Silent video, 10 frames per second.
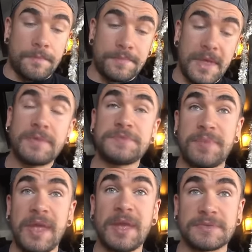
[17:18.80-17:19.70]
that was
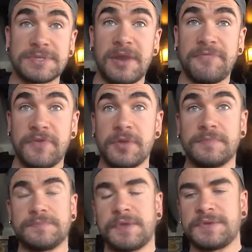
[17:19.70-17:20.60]
big. There's a lot of food.
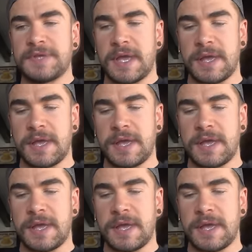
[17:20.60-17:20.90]
There's